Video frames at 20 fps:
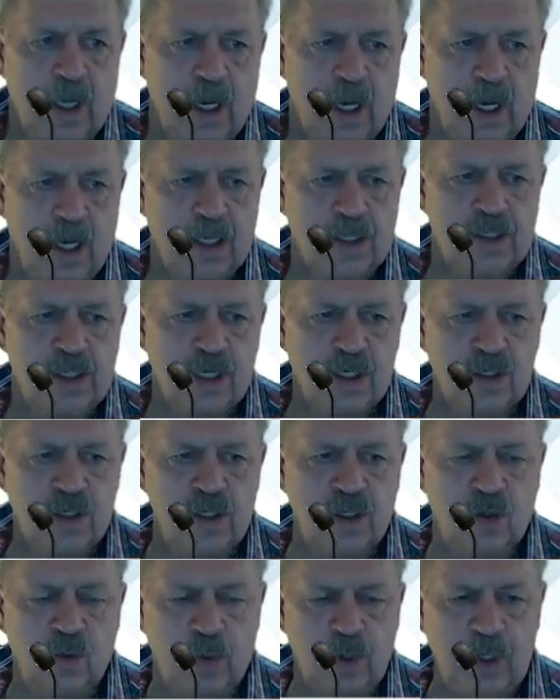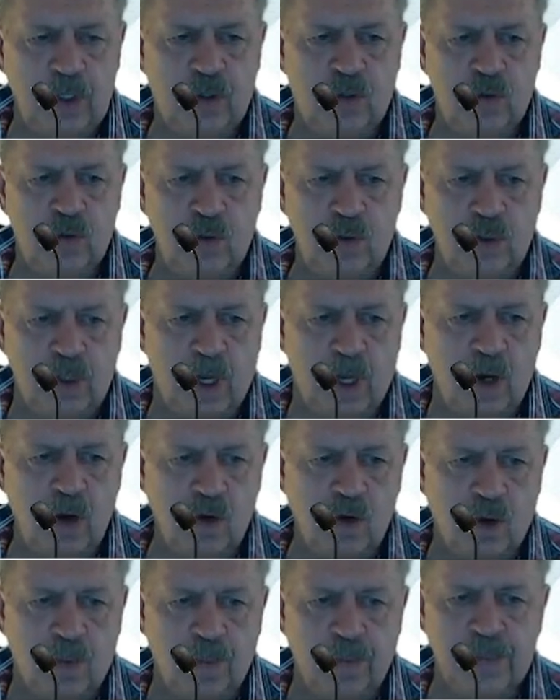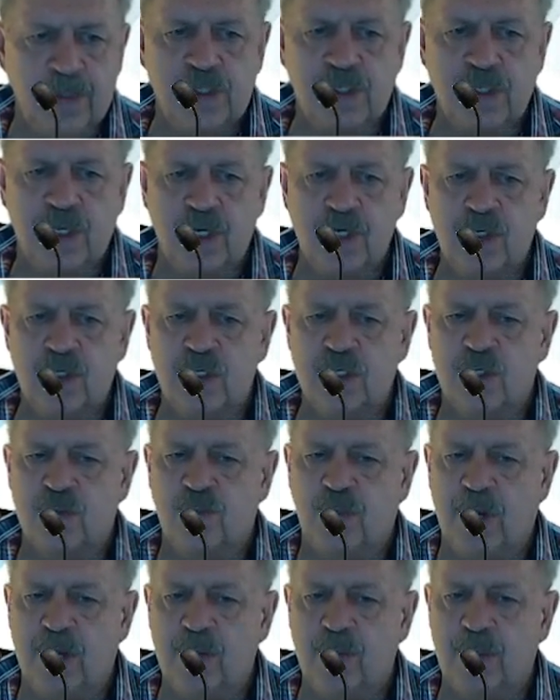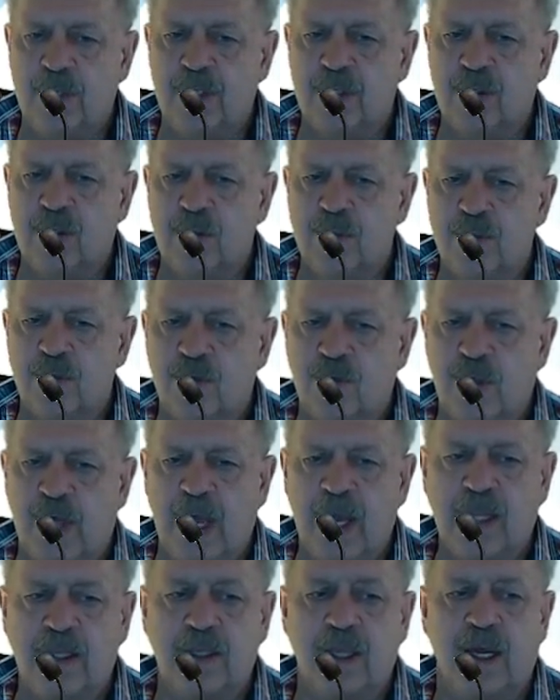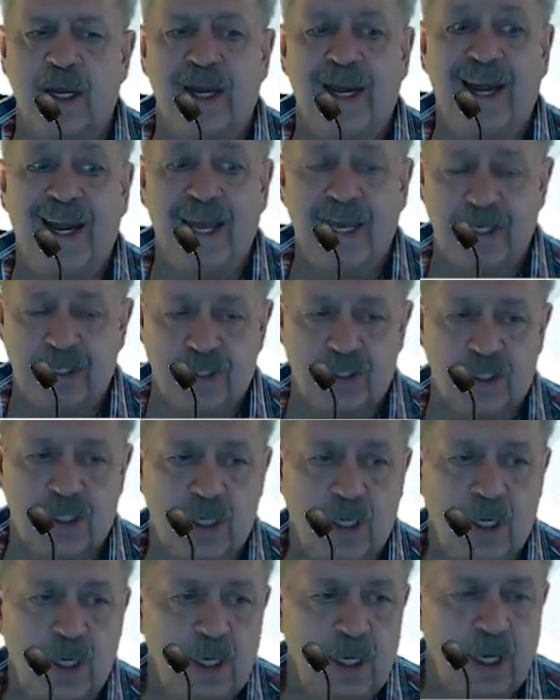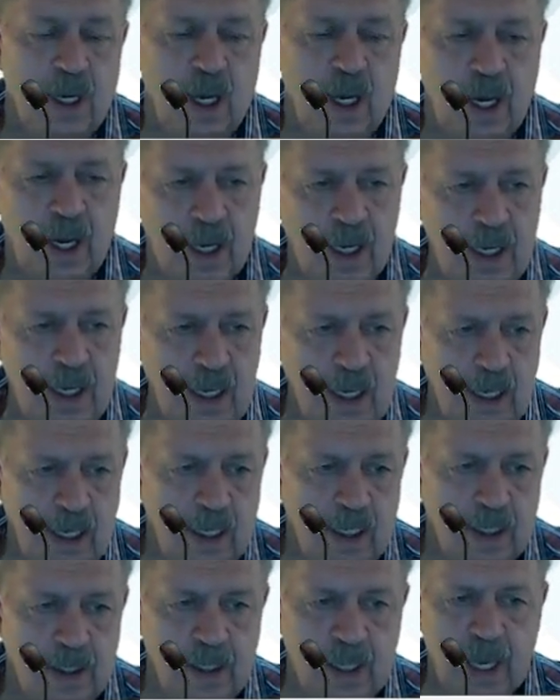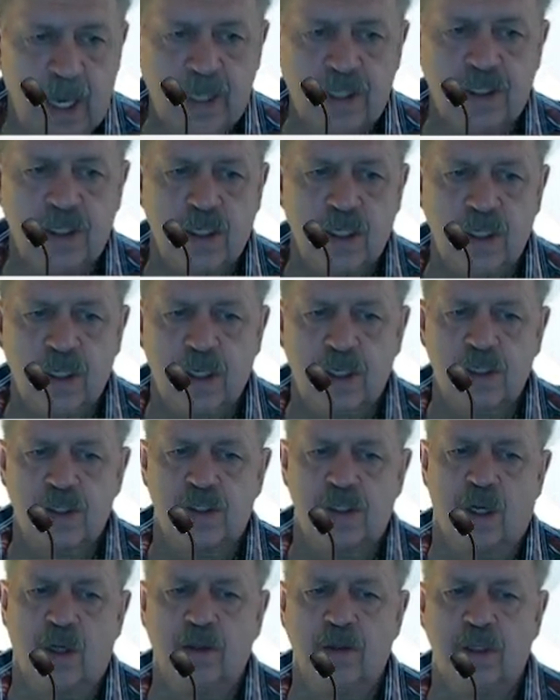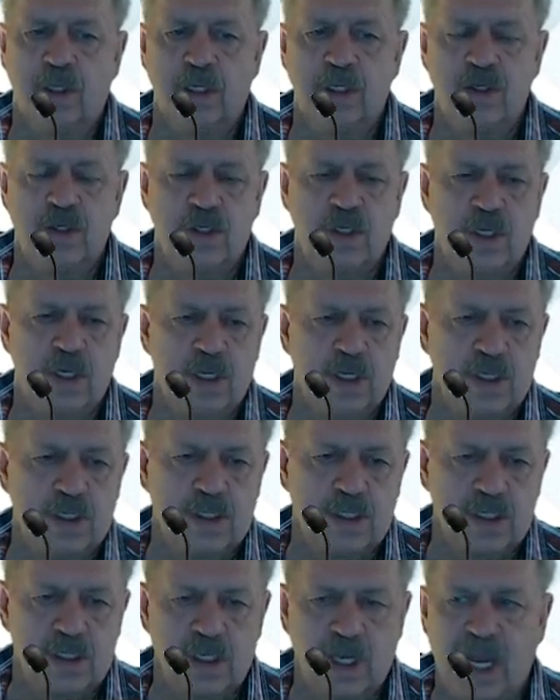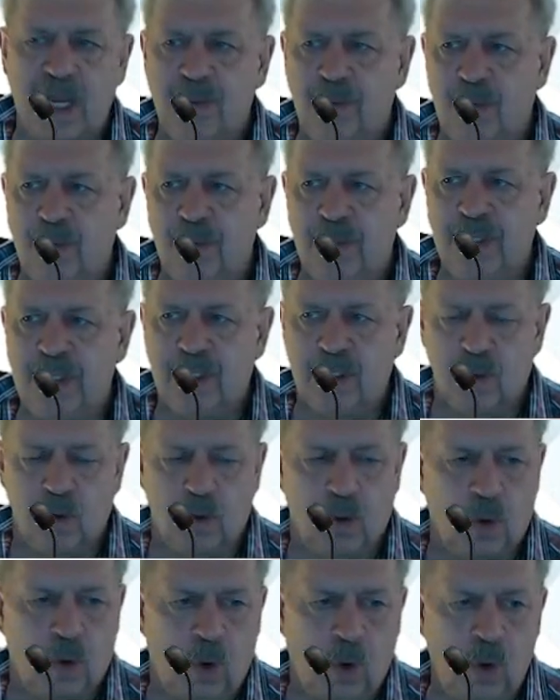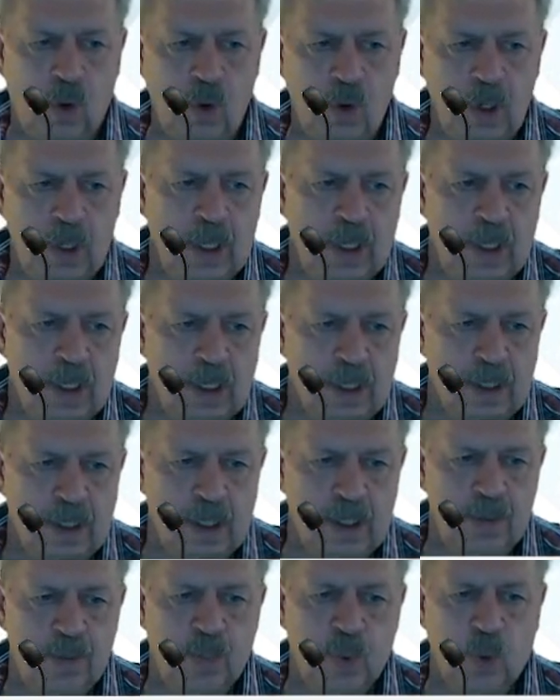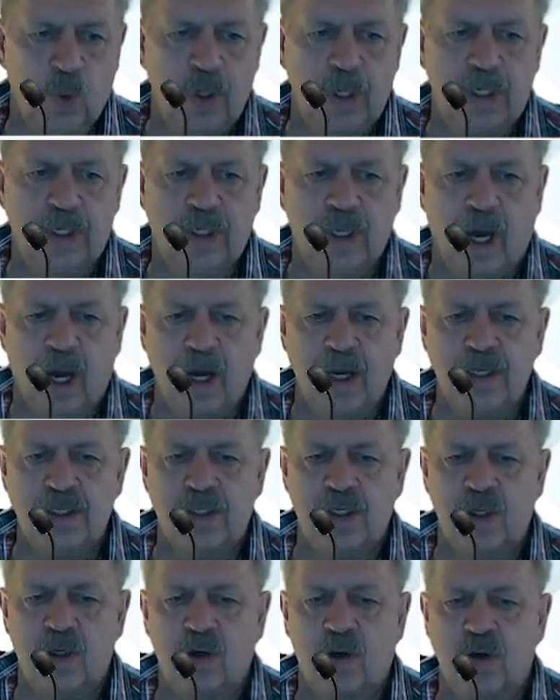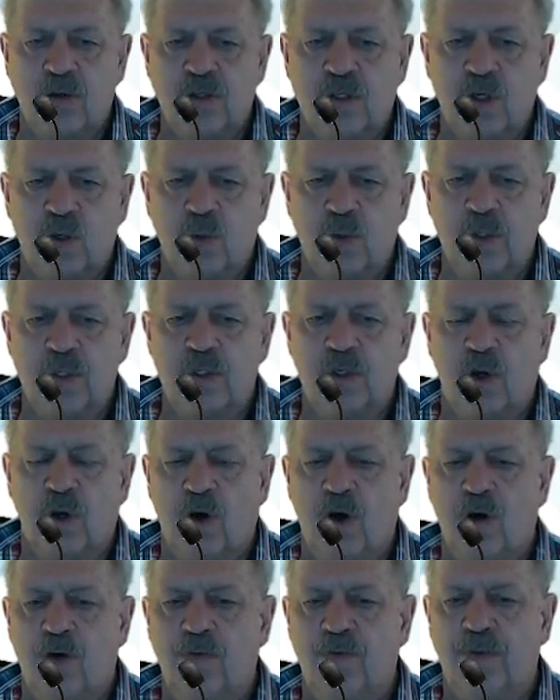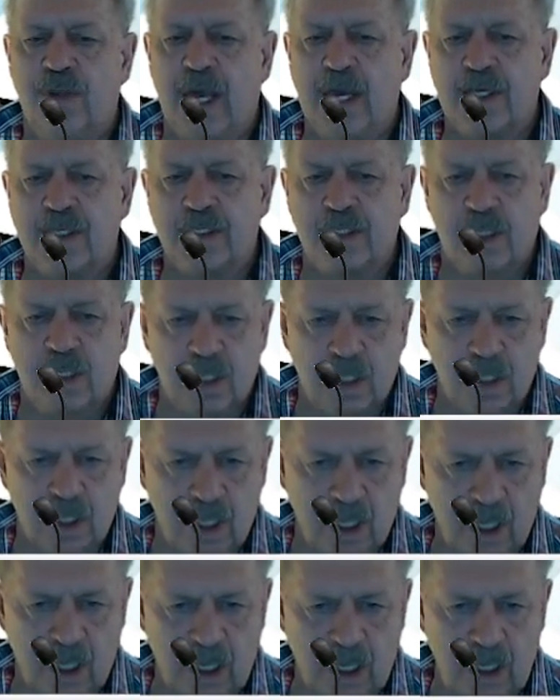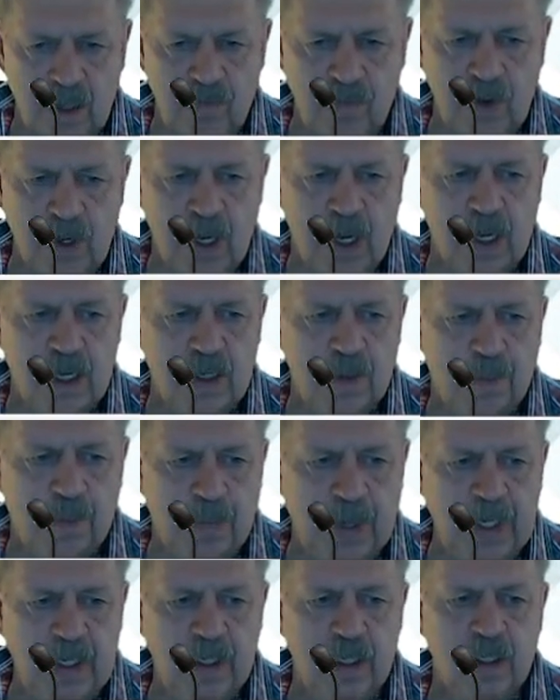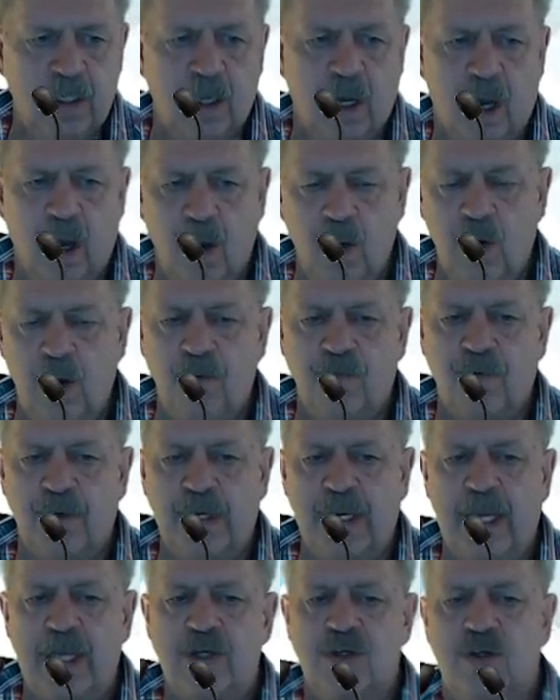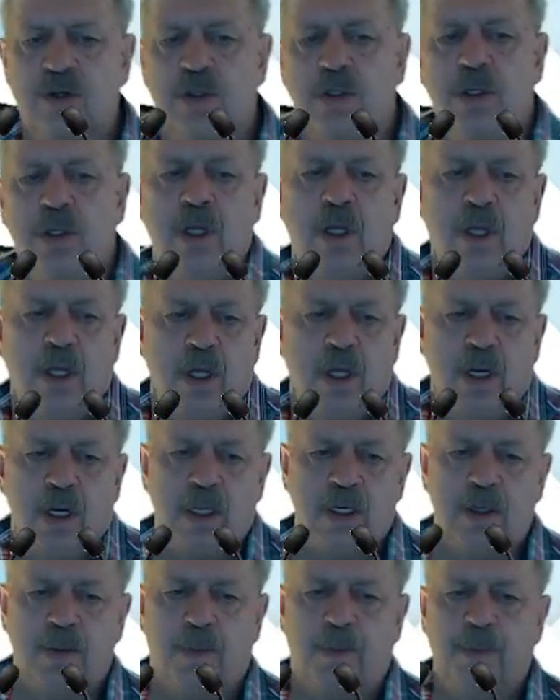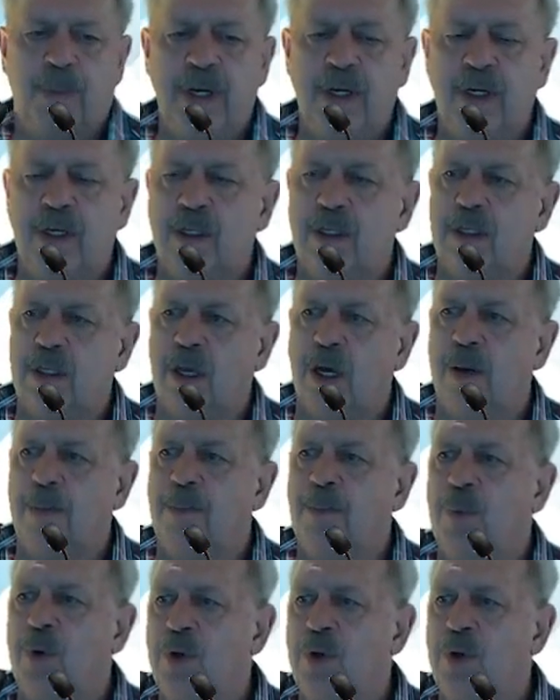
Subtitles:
Section 22, no compensation is payable in terms of the Act unless A, the accident result in serious disablement, or the employee dies in consequence of the accident, leaving a dependent wholly financially dependent upon